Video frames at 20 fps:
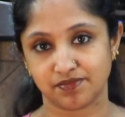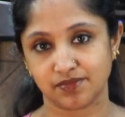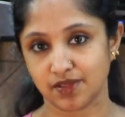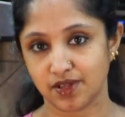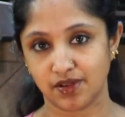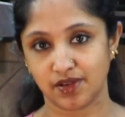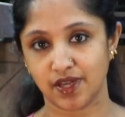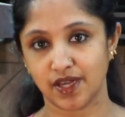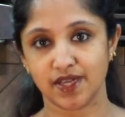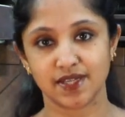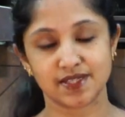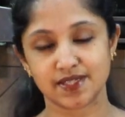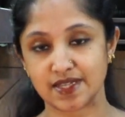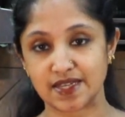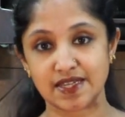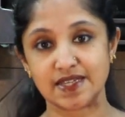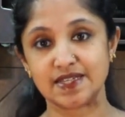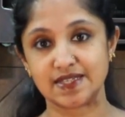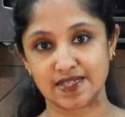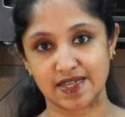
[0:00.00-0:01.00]
Okay, it's
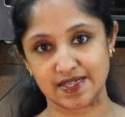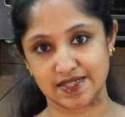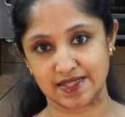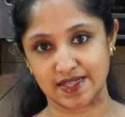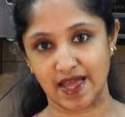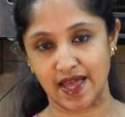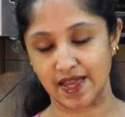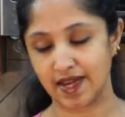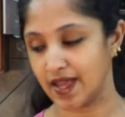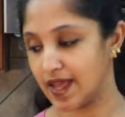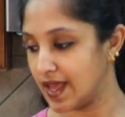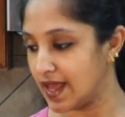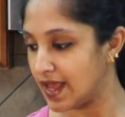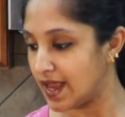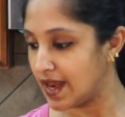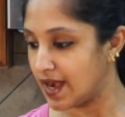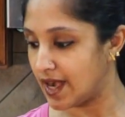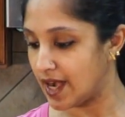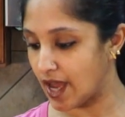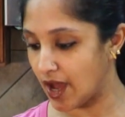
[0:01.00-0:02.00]
easy as that.
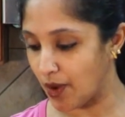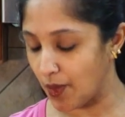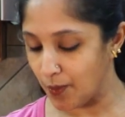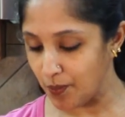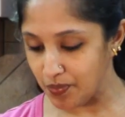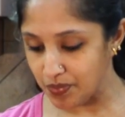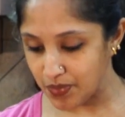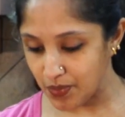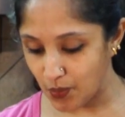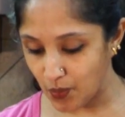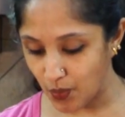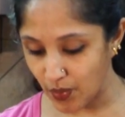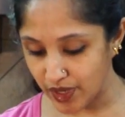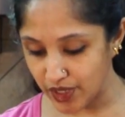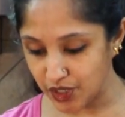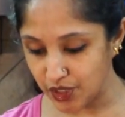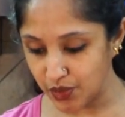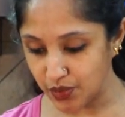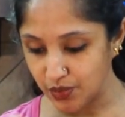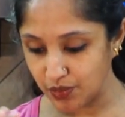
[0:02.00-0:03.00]
Now when
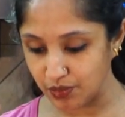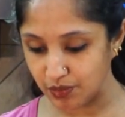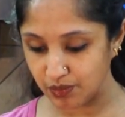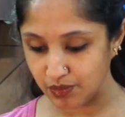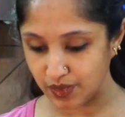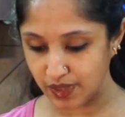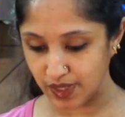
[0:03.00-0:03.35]
you